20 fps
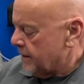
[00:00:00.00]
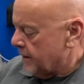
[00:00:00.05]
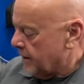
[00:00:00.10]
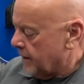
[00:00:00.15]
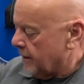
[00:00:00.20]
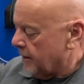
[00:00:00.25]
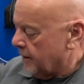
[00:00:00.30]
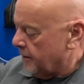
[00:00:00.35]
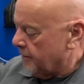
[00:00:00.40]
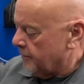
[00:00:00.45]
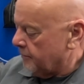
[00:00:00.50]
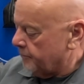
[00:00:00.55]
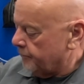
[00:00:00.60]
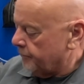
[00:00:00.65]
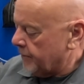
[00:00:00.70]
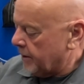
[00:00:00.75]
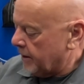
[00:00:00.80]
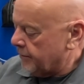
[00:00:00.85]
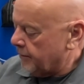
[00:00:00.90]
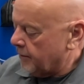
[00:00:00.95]
I
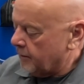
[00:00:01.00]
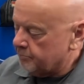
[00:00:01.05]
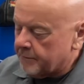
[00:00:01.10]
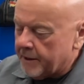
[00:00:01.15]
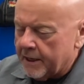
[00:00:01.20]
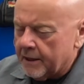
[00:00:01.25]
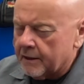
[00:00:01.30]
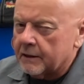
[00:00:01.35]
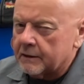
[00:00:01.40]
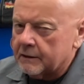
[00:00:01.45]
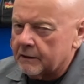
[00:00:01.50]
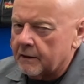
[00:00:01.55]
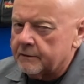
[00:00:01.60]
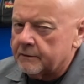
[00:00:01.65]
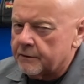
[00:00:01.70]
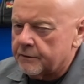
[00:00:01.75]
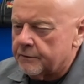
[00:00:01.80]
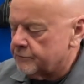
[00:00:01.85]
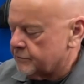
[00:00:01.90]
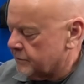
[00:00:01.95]
thought, man, I'd like
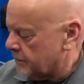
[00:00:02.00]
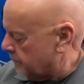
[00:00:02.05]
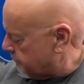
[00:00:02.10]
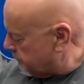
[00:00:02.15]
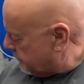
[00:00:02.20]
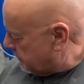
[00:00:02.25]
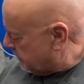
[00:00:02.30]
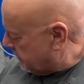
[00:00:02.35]
to do something